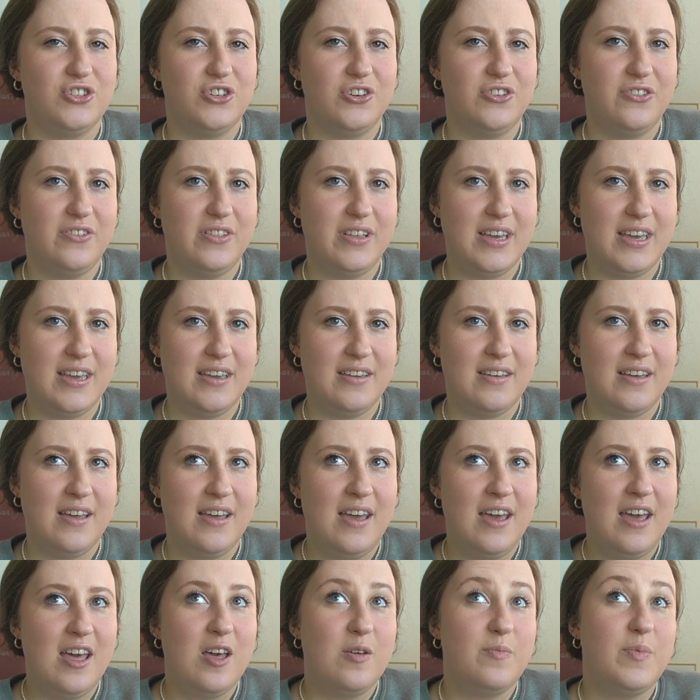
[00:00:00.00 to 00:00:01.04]
journaling
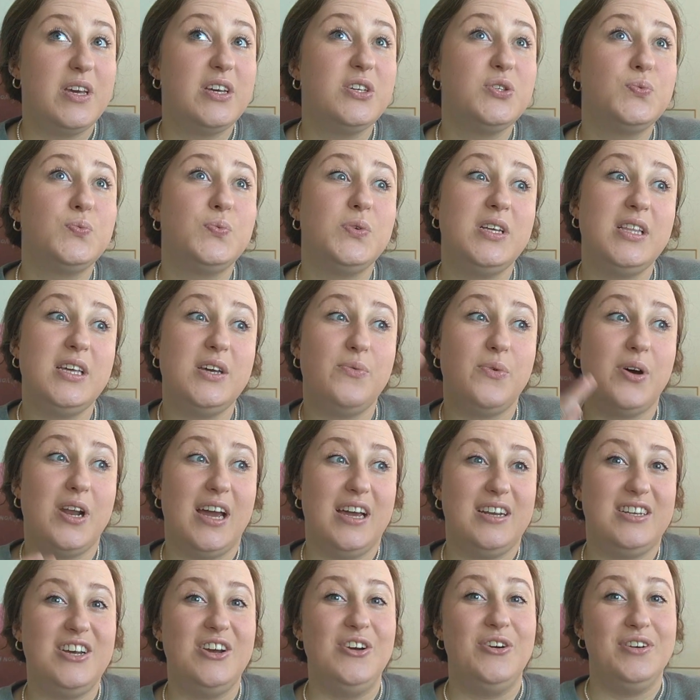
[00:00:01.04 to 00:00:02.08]
because really what
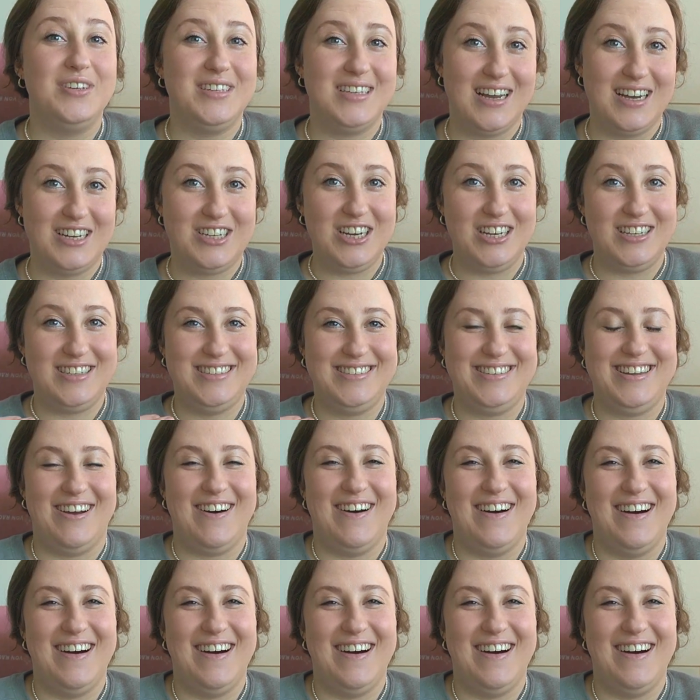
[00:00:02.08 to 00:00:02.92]
I do is I just